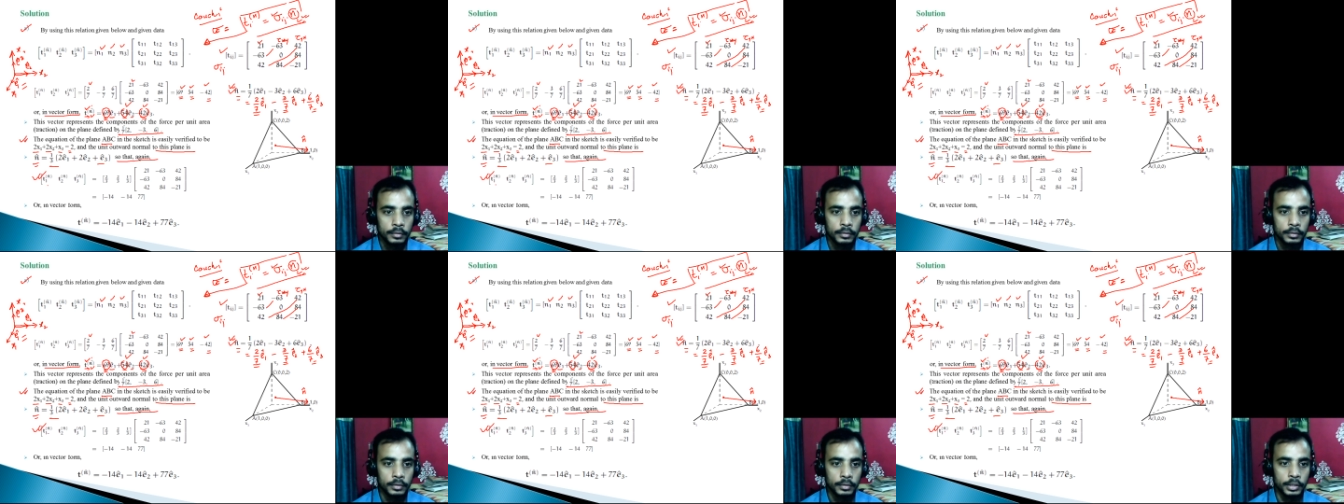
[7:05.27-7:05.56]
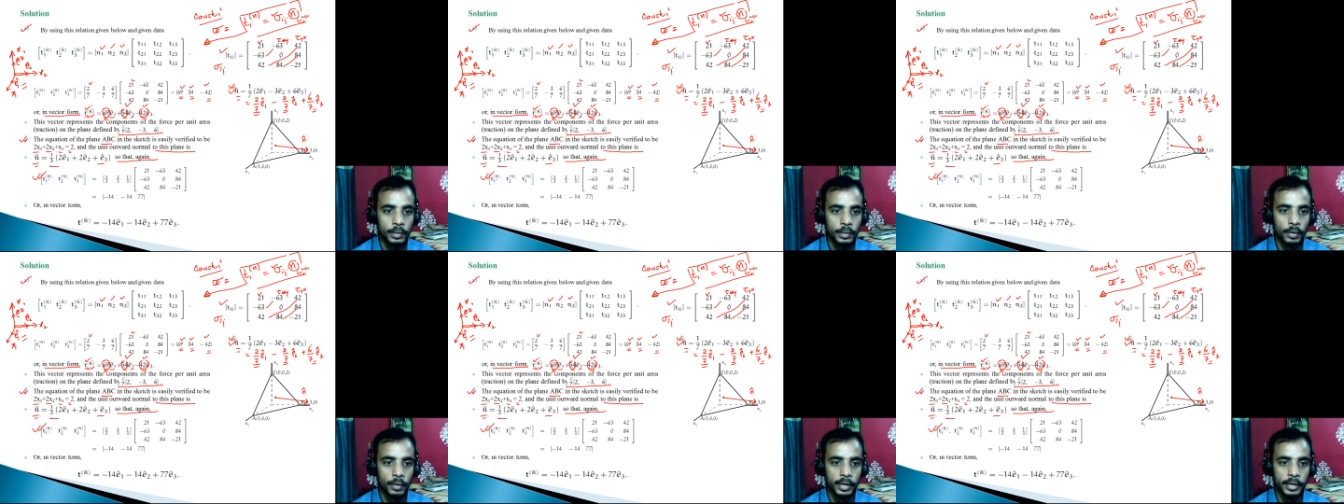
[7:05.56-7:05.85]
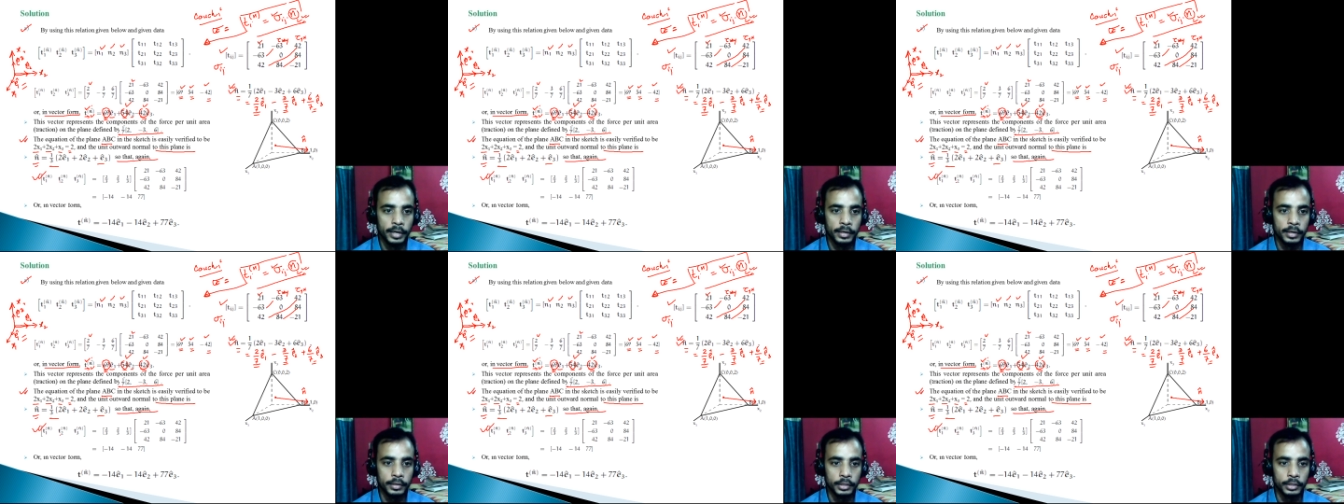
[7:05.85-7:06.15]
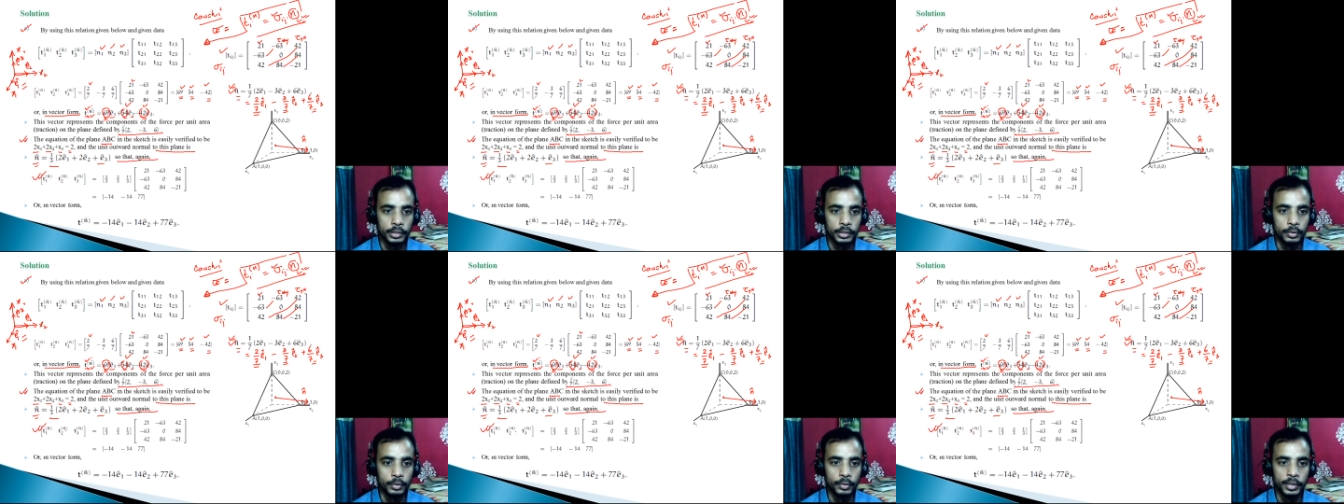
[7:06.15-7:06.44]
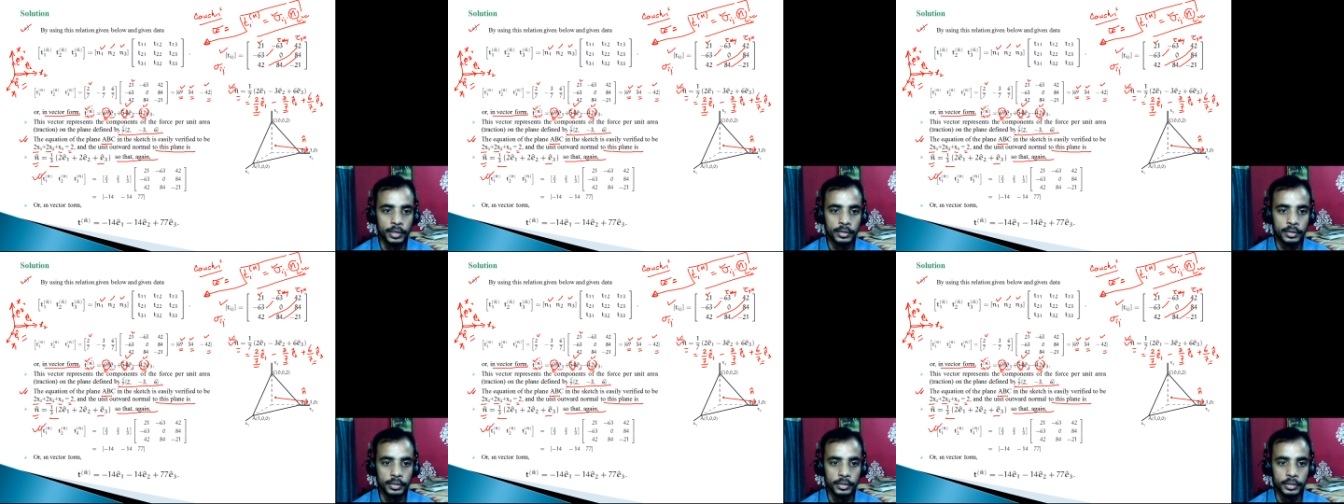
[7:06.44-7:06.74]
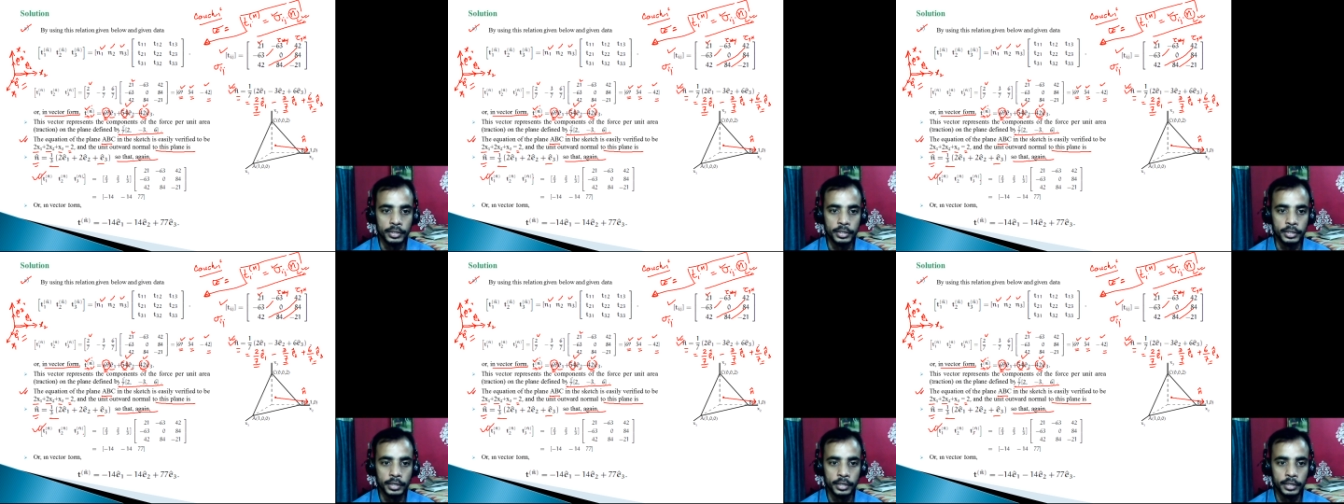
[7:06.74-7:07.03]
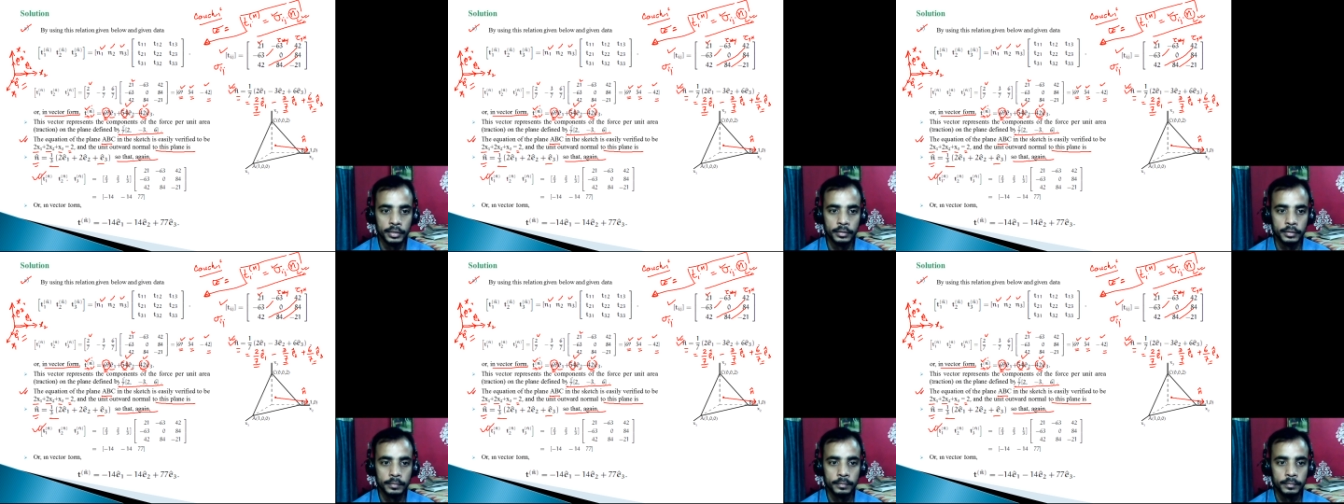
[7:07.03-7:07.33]
T1n, T2n, T3n.
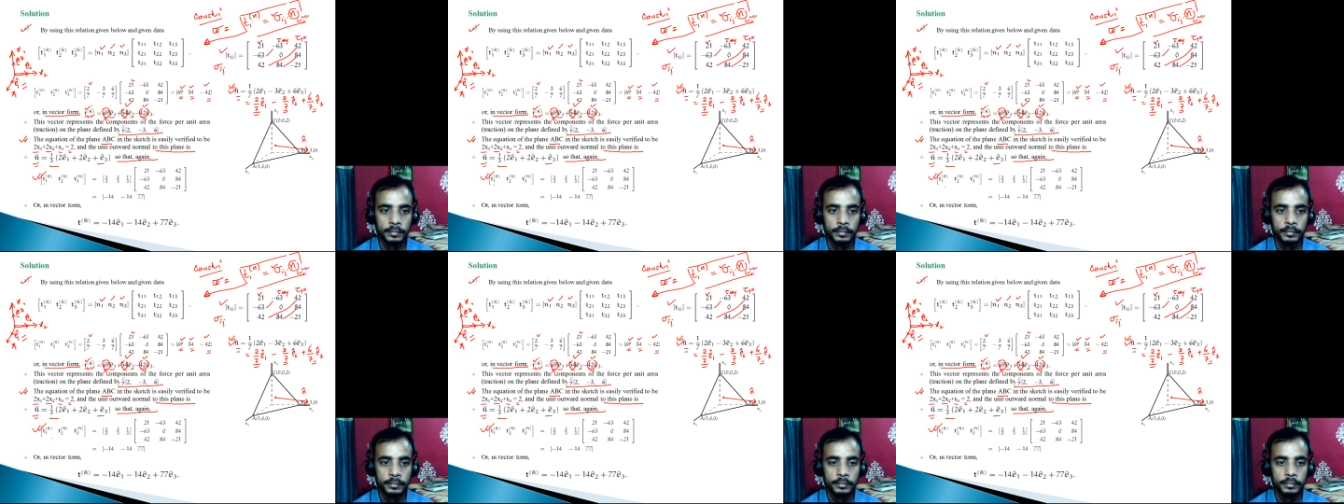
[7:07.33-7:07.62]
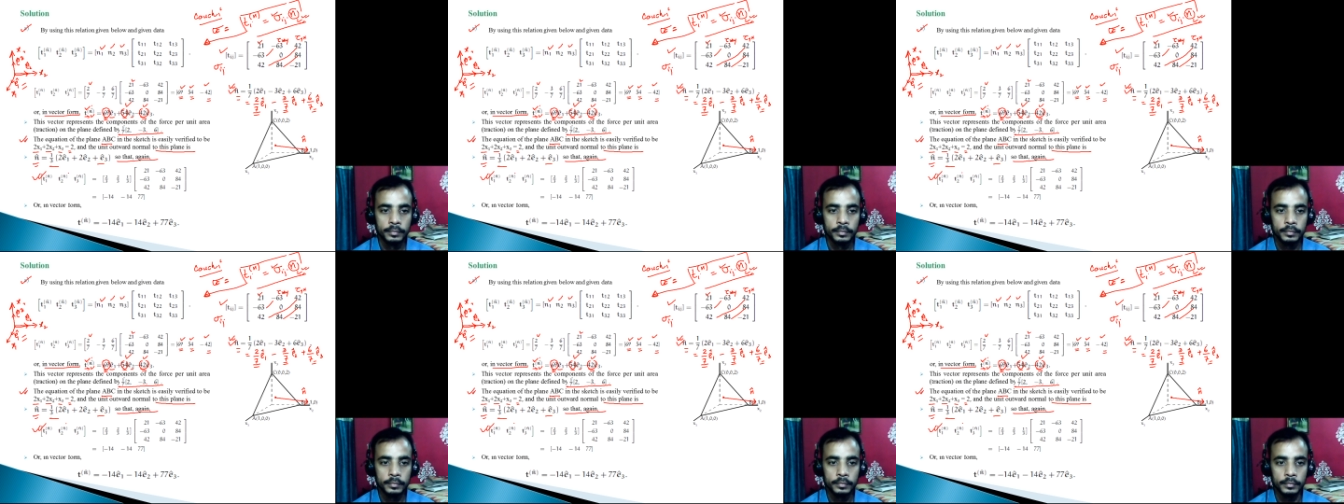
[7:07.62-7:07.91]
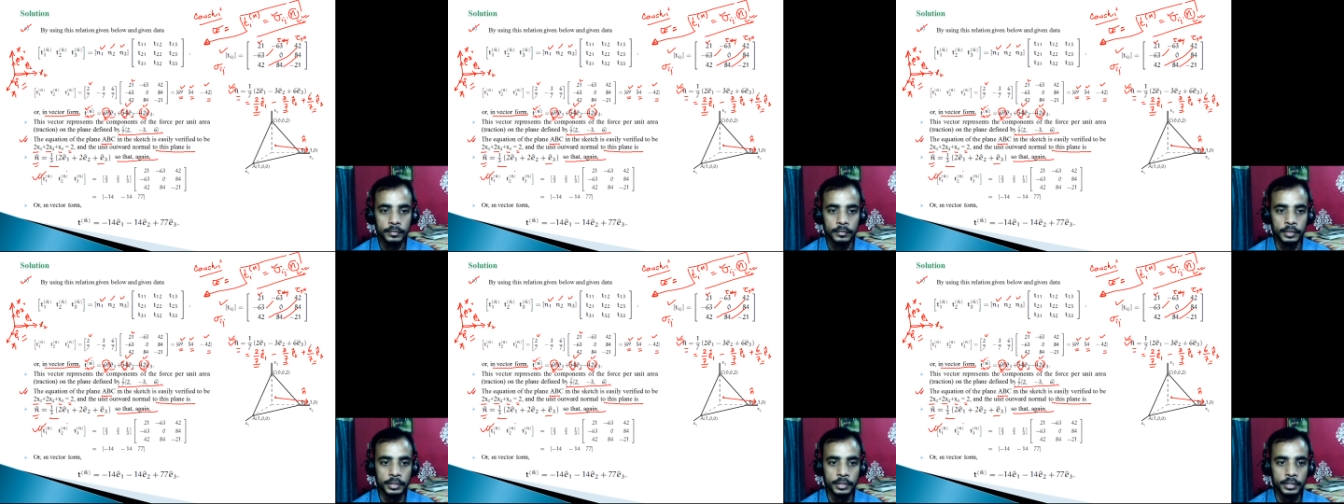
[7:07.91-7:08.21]
This